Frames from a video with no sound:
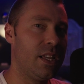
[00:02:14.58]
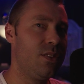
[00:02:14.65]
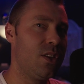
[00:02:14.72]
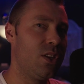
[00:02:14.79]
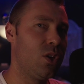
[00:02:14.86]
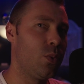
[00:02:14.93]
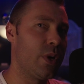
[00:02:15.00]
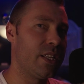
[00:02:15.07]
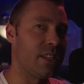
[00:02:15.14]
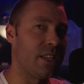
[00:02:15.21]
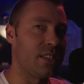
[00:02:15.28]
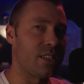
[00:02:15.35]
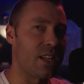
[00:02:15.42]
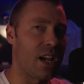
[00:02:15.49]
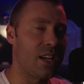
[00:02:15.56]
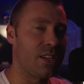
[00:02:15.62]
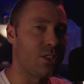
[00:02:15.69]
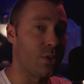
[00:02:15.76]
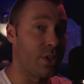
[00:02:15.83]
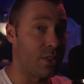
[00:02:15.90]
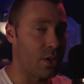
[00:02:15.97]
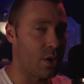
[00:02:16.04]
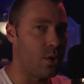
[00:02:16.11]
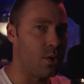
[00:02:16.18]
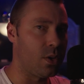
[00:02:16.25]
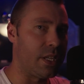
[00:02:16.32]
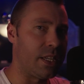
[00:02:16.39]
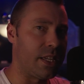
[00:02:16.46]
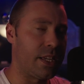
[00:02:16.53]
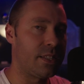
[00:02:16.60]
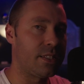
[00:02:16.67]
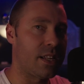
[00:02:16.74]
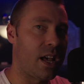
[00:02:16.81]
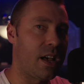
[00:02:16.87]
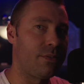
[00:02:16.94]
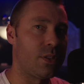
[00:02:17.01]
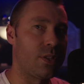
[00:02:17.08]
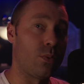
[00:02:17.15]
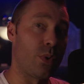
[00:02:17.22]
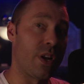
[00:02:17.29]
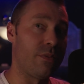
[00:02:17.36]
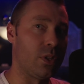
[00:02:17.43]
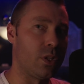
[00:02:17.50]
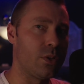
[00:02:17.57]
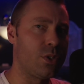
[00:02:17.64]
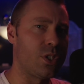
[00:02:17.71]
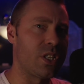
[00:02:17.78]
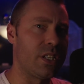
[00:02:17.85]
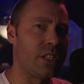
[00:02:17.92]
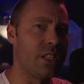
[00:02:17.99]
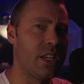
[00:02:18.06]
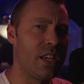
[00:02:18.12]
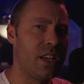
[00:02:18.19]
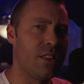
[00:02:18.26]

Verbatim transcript: In the USSR during the early years after the revolution,